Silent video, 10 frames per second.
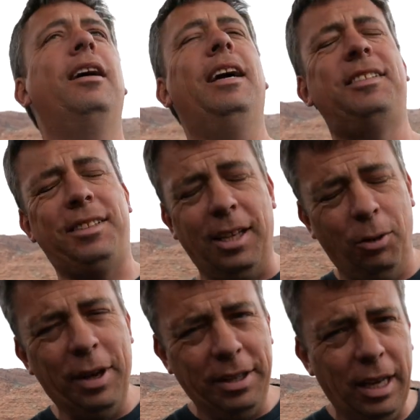It's
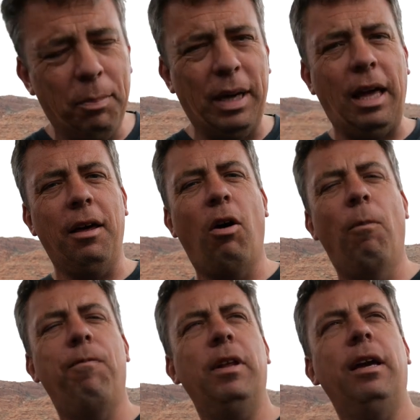still windy, but uh,
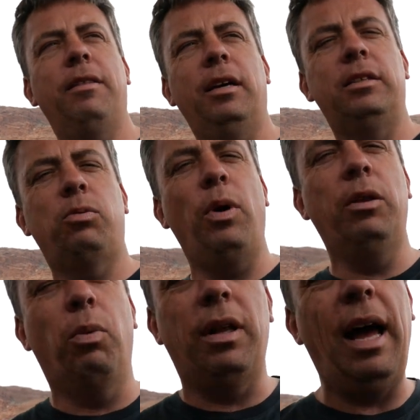hopefully this
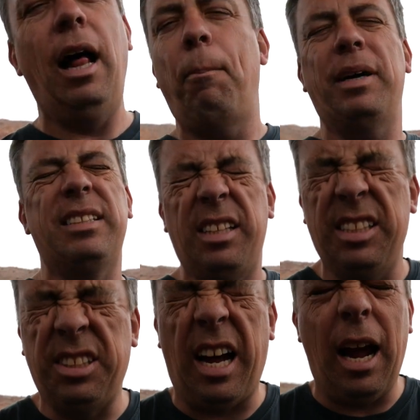wind will help us
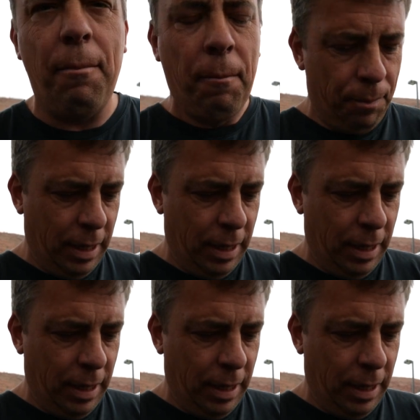this time.